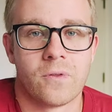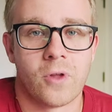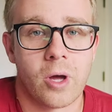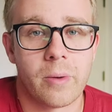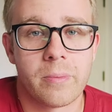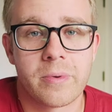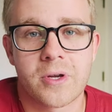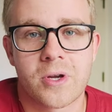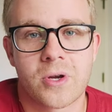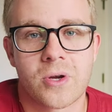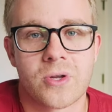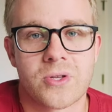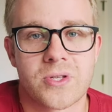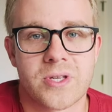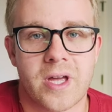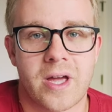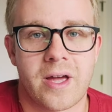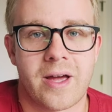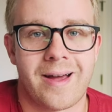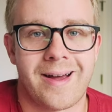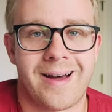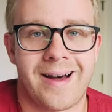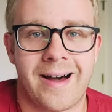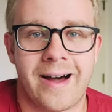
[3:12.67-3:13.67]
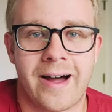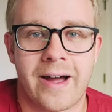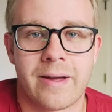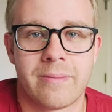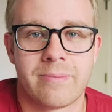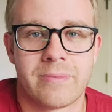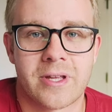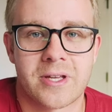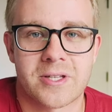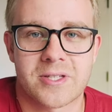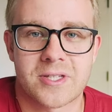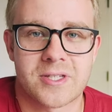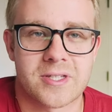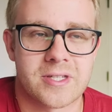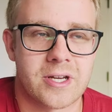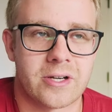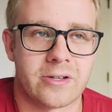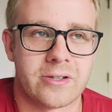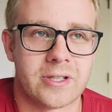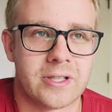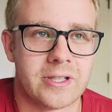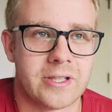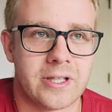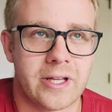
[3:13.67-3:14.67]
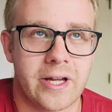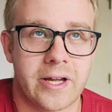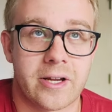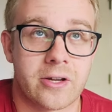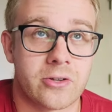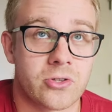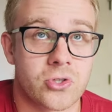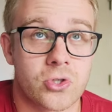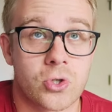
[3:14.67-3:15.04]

Not because I'm necessarily like